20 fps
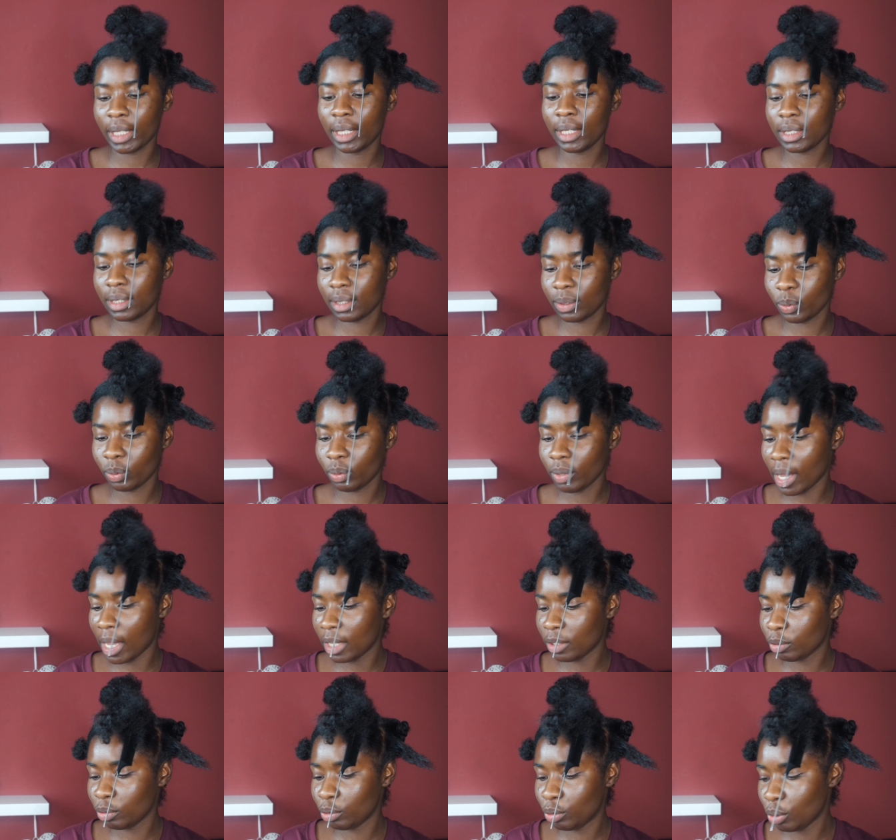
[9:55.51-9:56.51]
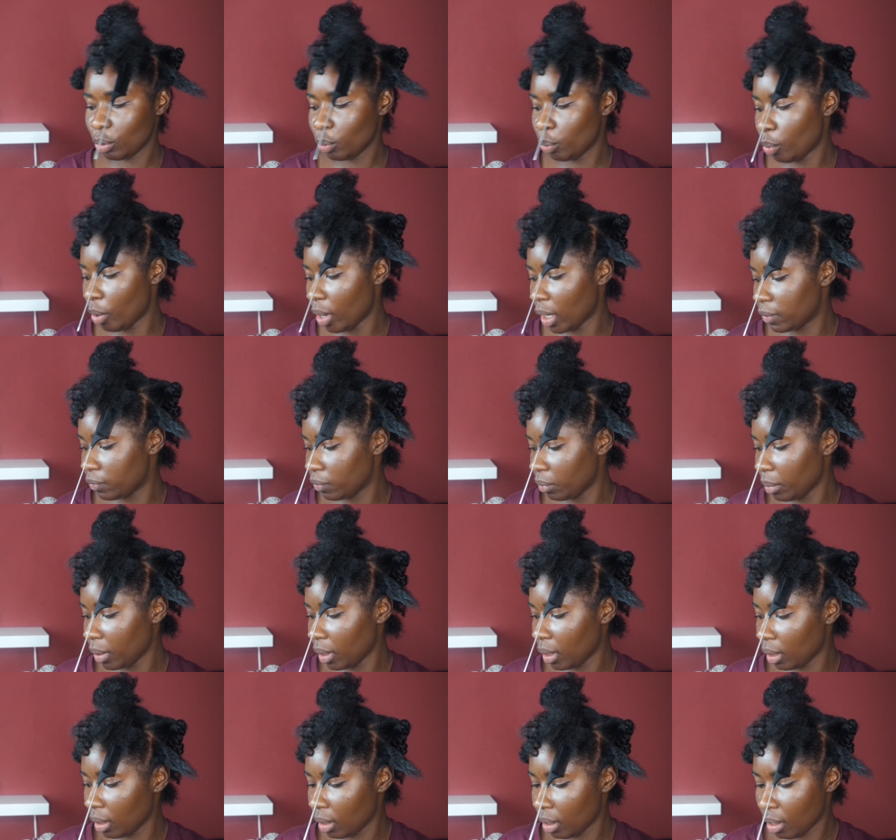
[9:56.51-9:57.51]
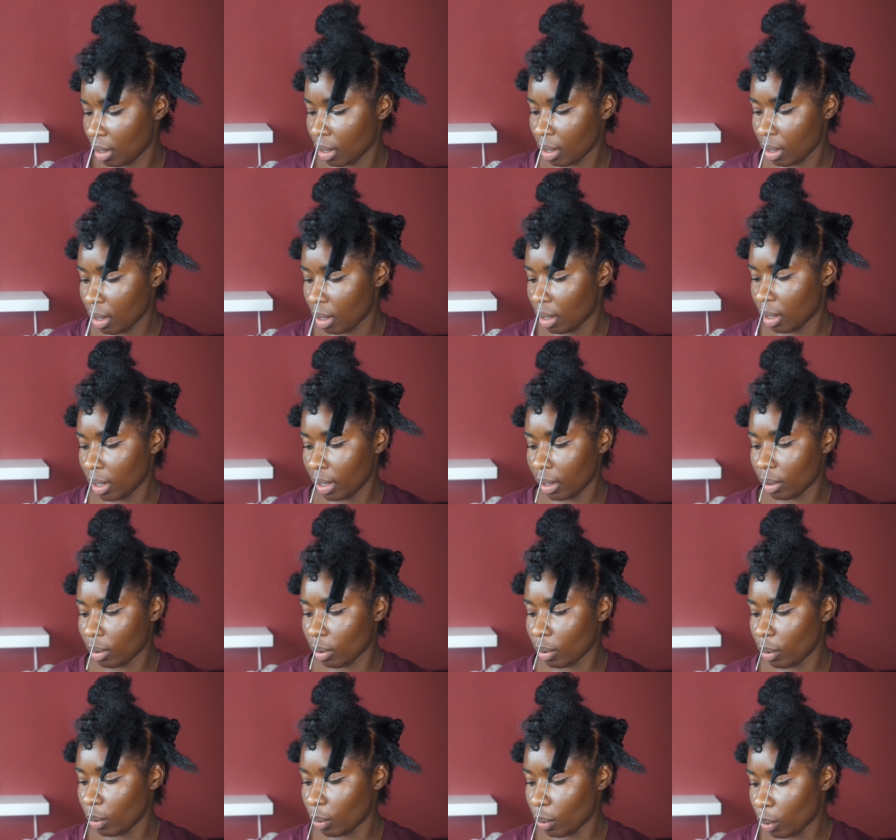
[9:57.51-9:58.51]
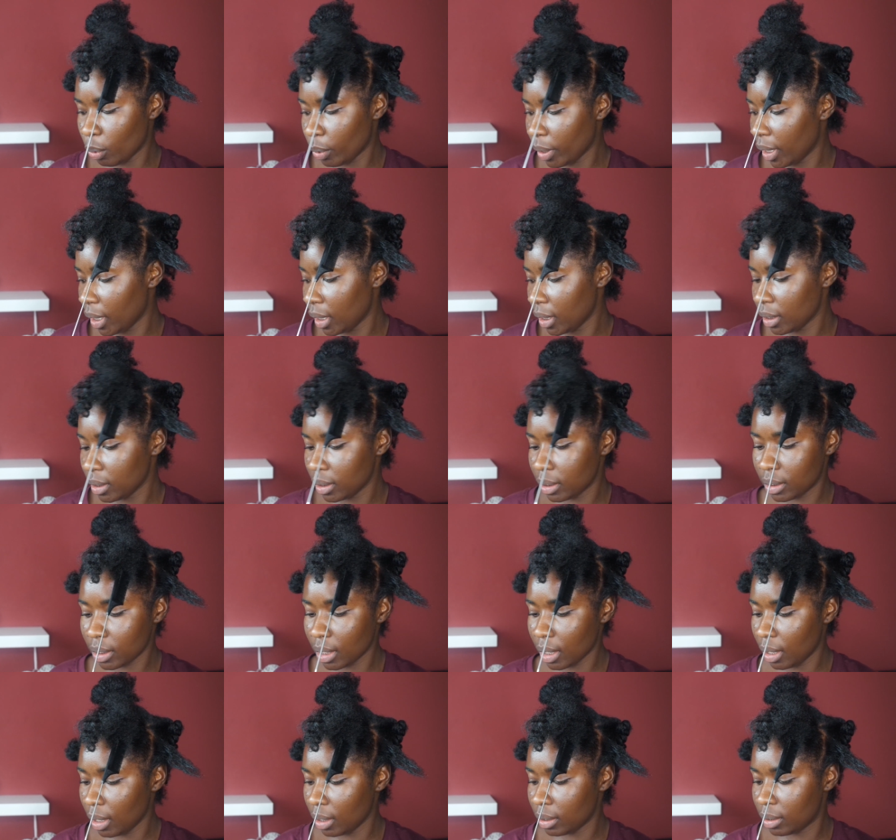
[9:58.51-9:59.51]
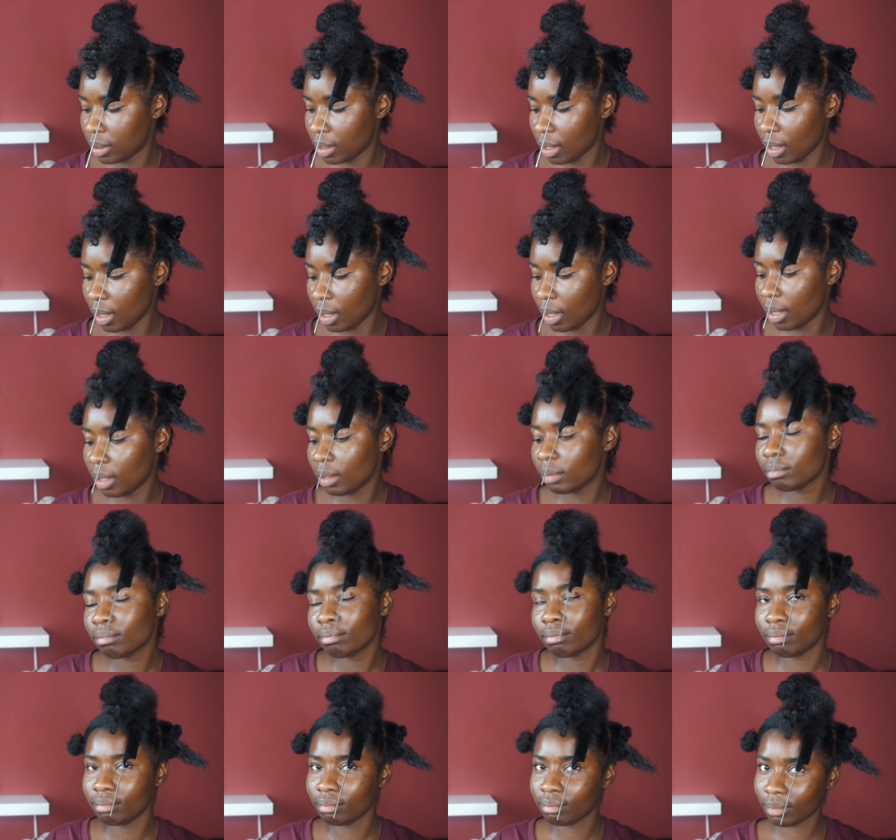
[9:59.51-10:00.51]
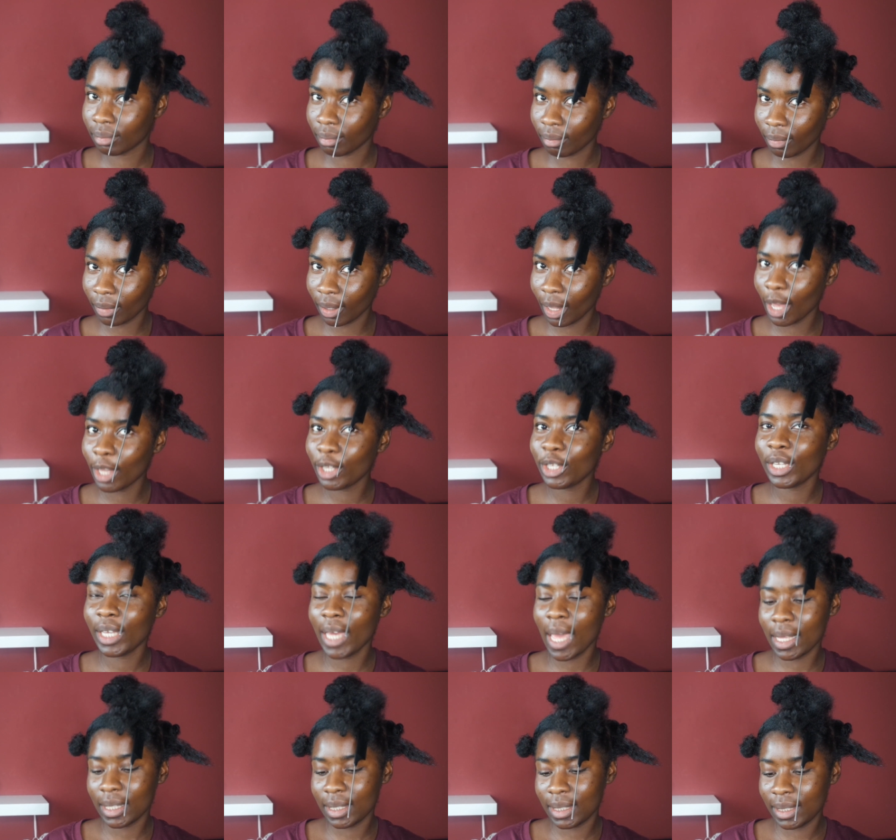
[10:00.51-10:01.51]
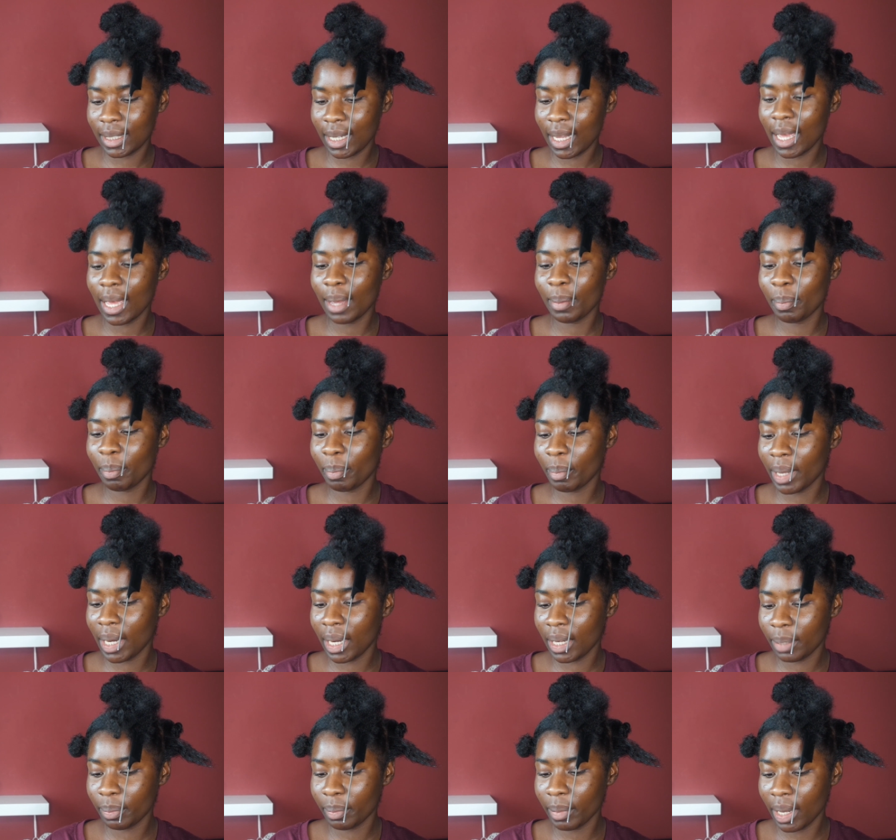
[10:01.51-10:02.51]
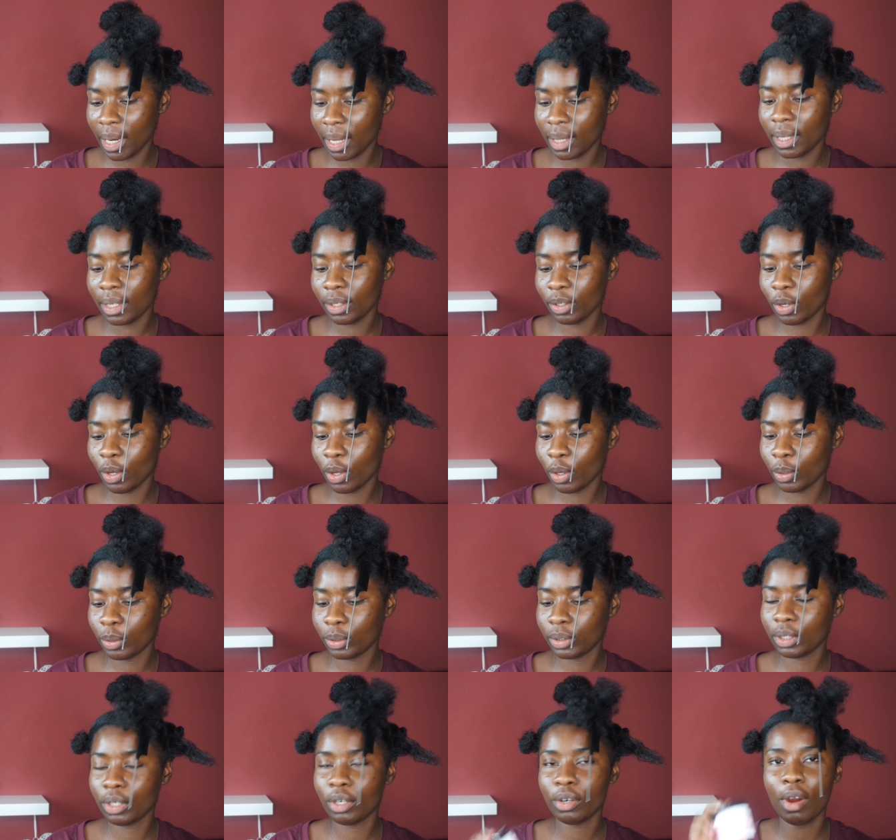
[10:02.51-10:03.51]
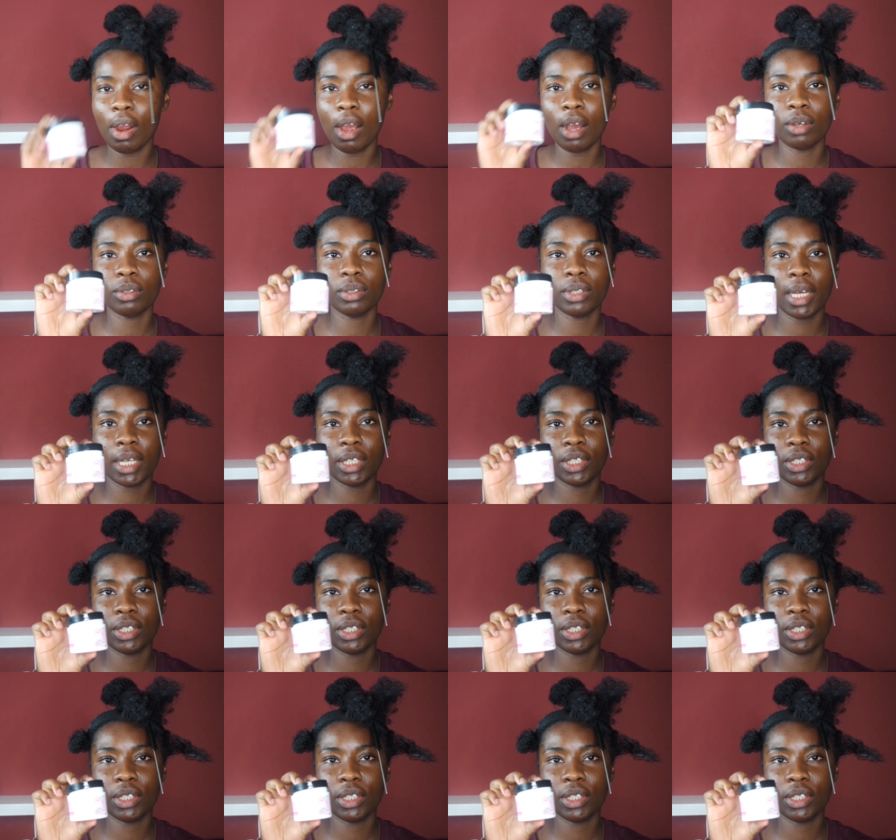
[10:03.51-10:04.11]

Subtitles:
Like this edge control works for me like always, and it's the You guessed it, Melanin Gold Crown